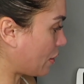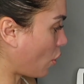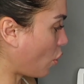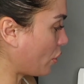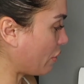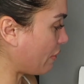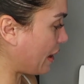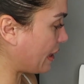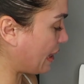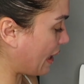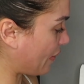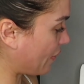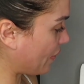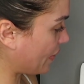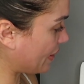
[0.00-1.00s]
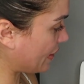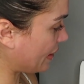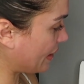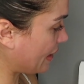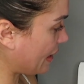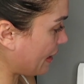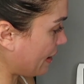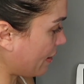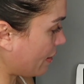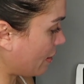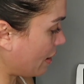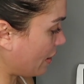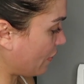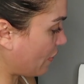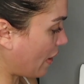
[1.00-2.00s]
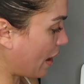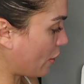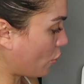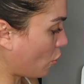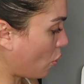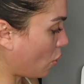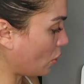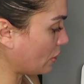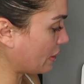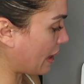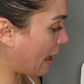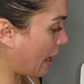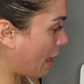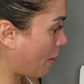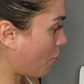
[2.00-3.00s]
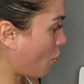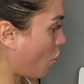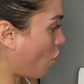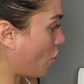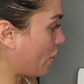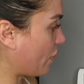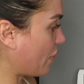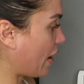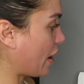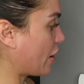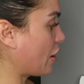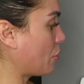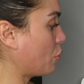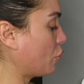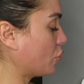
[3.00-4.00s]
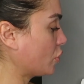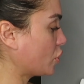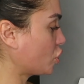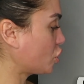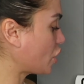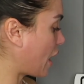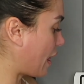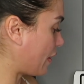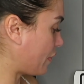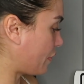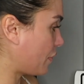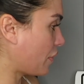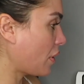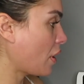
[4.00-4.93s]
only way they fit here if I roll them or if I remove the shelf.